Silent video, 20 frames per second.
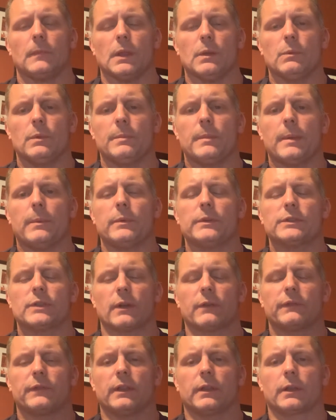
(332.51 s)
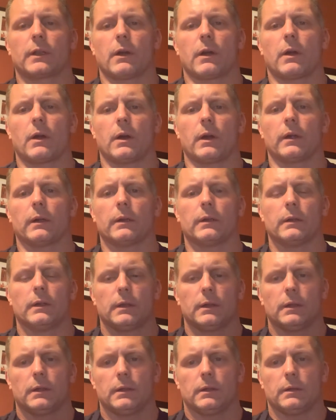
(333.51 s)
maybe we start feeling our heart
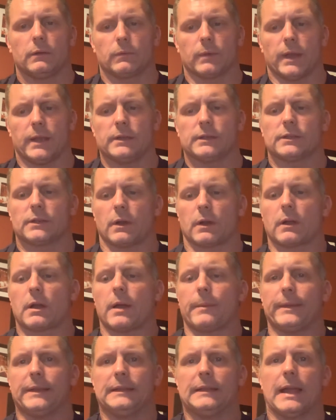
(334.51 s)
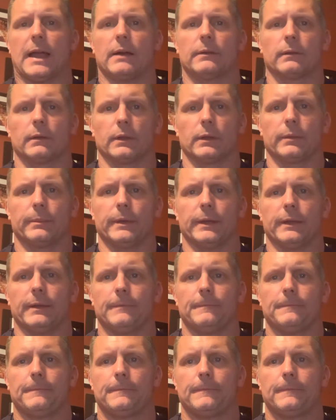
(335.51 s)
rate start coming down a little bit.